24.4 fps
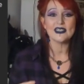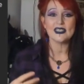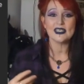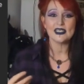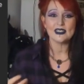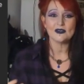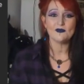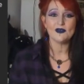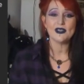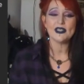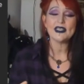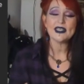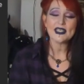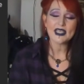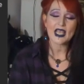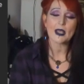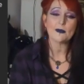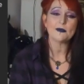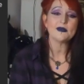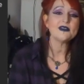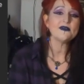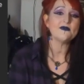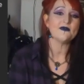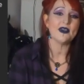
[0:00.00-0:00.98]
It really
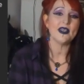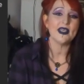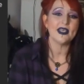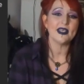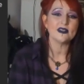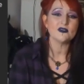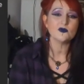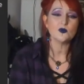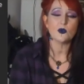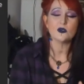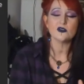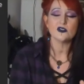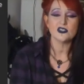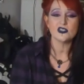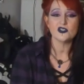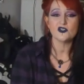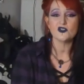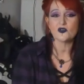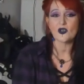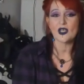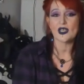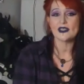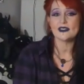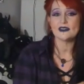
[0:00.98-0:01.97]
captivates what she's
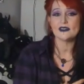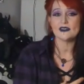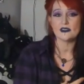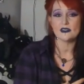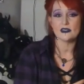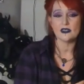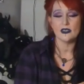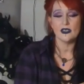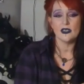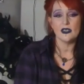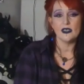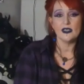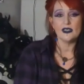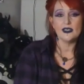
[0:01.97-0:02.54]
trying to